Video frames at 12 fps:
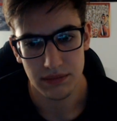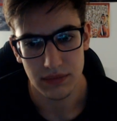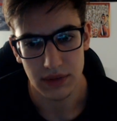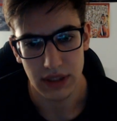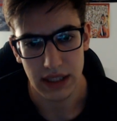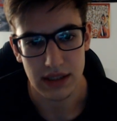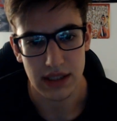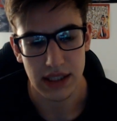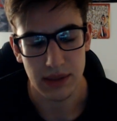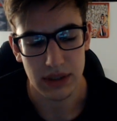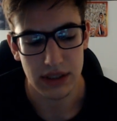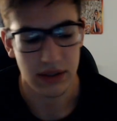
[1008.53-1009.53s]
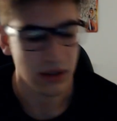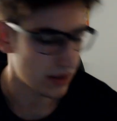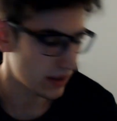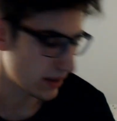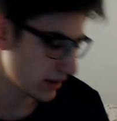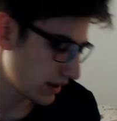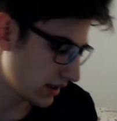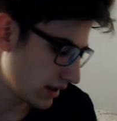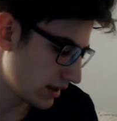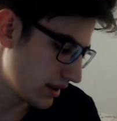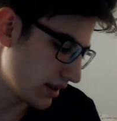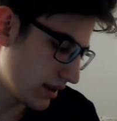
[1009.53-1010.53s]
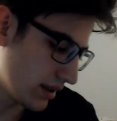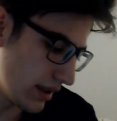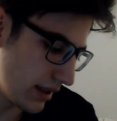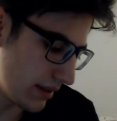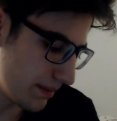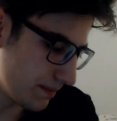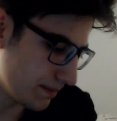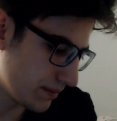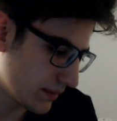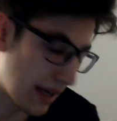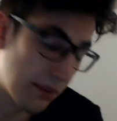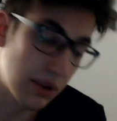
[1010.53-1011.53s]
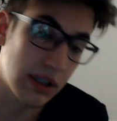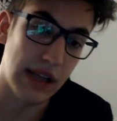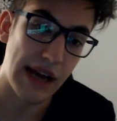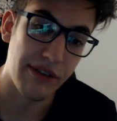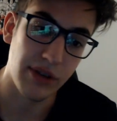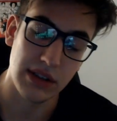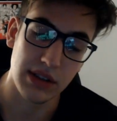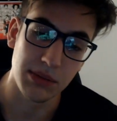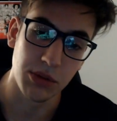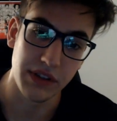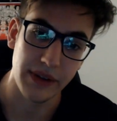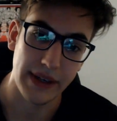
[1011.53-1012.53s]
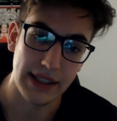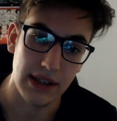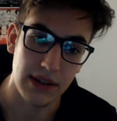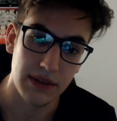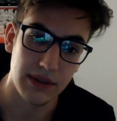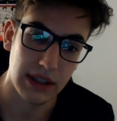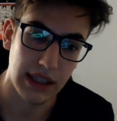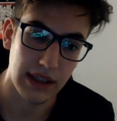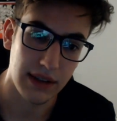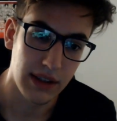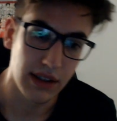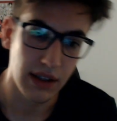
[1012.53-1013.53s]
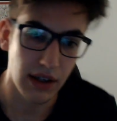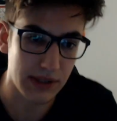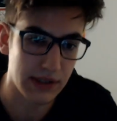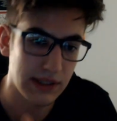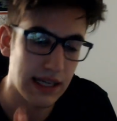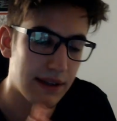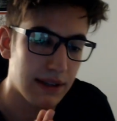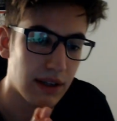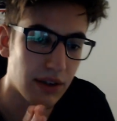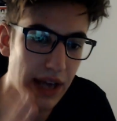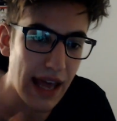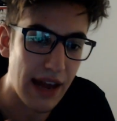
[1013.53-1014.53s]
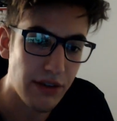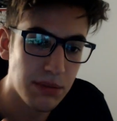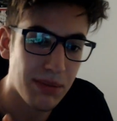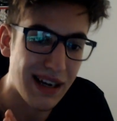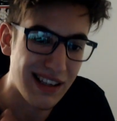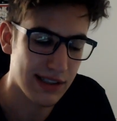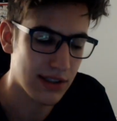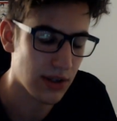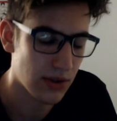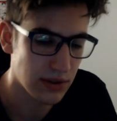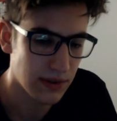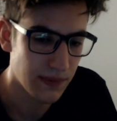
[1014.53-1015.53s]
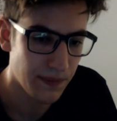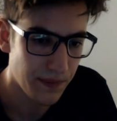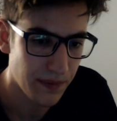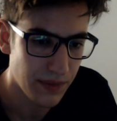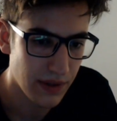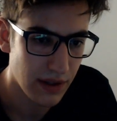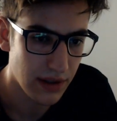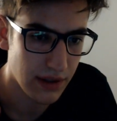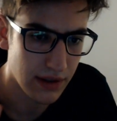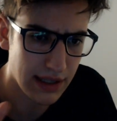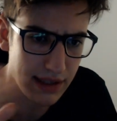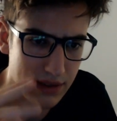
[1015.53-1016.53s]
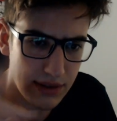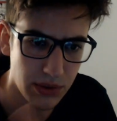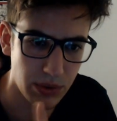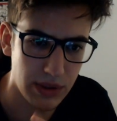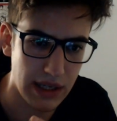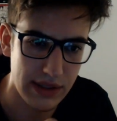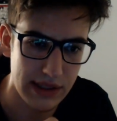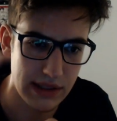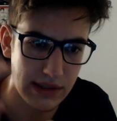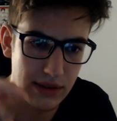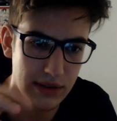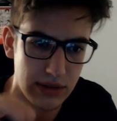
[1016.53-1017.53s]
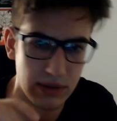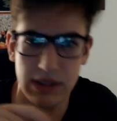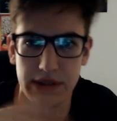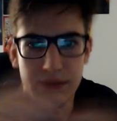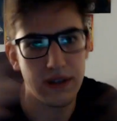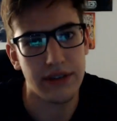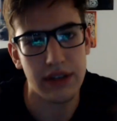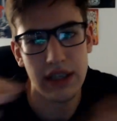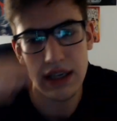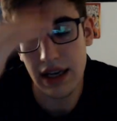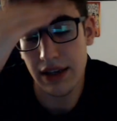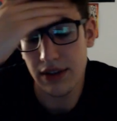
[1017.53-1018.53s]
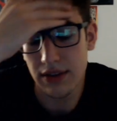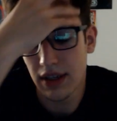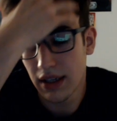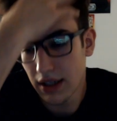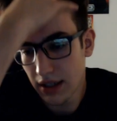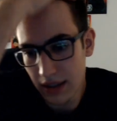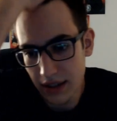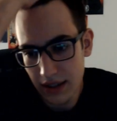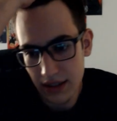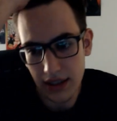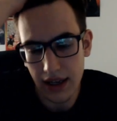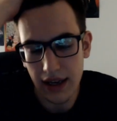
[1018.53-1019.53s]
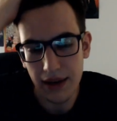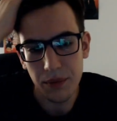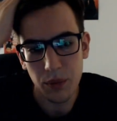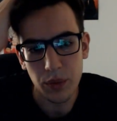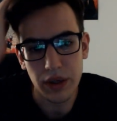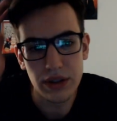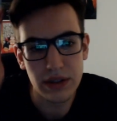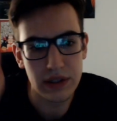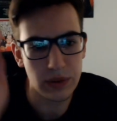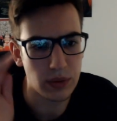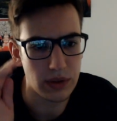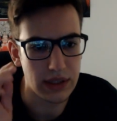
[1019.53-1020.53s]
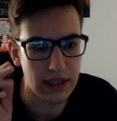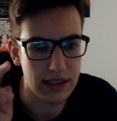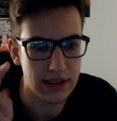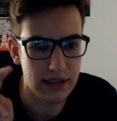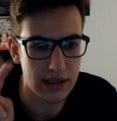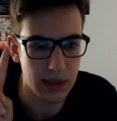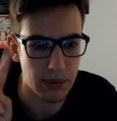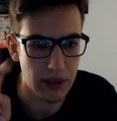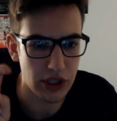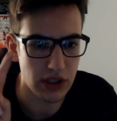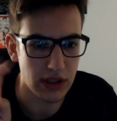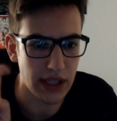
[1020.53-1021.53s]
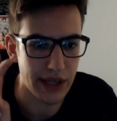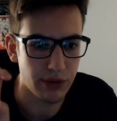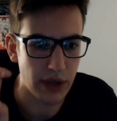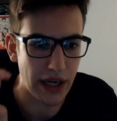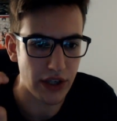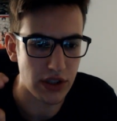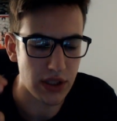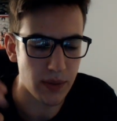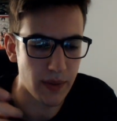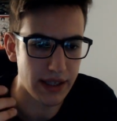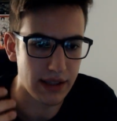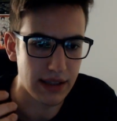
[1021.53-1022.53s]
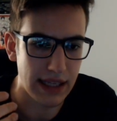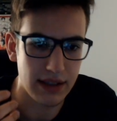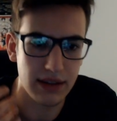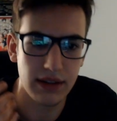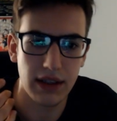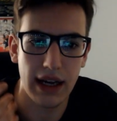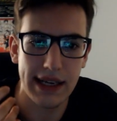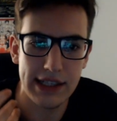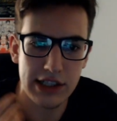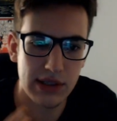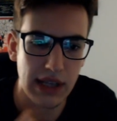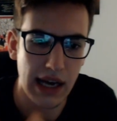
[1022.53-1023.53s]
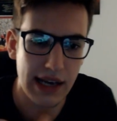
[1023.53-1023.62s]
Let's see where it's going. I'm gonna laugh right to the movie right now, okay? Also, yeah, on every milestone, like 2000 or 2005, I don't know, we could do these special live reactions where, like, I just